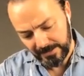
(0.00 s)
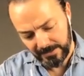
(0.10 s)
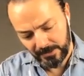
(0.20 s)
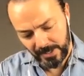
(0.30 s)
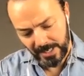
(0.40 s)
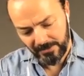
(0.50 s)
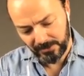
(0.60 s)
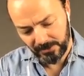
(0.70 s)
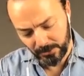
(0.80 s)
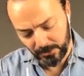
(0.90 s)
you have
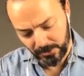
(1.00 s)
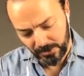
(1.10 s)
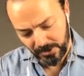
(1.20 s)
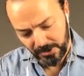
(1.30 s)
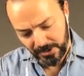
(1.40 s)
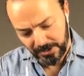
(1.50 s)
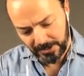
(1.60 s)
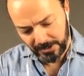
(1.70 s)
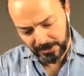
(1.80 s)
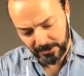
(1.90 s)
to
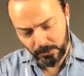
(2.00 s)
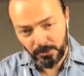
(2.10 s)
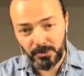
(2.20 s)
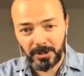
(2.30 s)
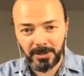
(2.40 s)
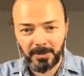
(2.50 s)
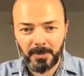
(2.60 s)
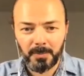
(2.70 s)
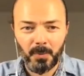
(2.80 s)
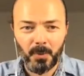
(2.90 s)
uh, do a little
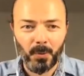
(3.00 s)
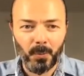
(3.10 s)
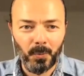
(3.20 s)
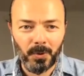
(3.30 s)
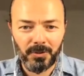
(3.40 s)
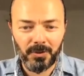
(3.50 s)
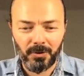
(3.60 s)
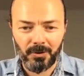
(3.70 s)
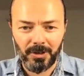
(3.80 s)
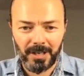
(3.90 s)
bit more with
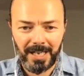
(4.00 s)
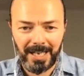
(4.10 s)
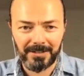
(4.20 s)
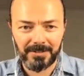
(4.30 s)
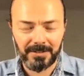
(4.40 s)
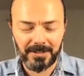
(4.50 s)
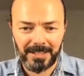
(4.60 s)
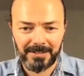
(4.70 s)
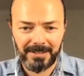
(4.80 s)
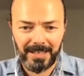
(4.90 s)
your hand
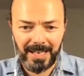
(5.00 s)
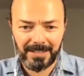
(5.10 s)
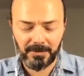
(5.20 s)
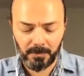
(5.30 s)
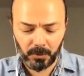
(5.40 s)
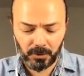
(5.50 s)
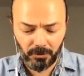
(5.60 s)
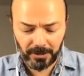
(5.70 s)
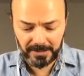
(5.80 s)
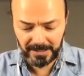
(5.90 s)
and head
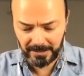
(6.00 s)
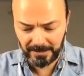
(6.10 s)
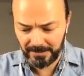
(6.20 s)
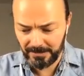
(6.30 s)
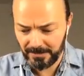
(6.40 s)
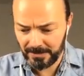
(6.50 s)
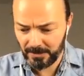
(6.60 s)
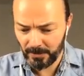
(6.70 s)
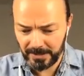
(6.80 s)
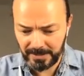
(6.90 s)
motoric skills.
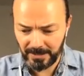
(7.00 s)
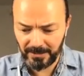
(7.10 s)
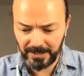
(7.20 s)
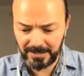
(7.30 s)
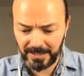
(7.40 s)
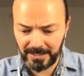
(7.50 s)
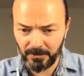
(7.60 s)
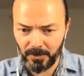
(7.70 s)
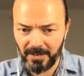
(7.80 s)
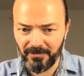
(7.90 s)
So these are things that
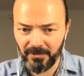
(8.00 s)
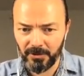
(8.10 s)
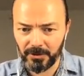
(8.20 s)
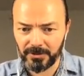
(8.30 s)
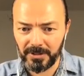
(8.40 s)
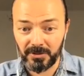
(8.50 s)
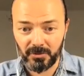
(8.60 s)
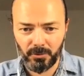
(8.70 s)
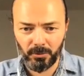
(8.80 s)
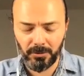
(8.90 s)
you have learned in
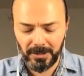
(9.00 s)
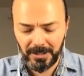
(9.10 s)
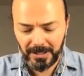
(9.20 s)
school.